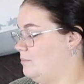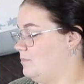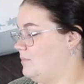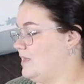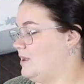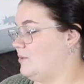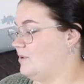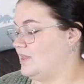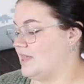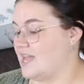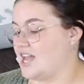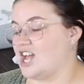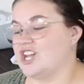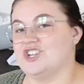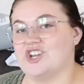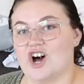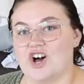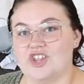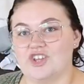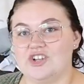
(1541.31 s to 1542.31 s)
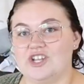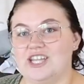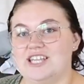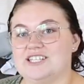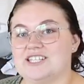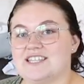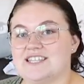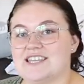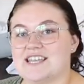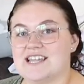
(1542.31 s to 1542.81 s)
they were like $1
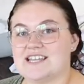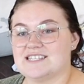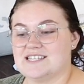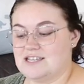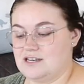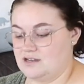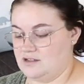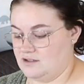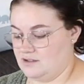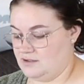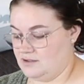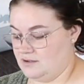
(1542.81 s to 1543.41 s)
each, I think I said.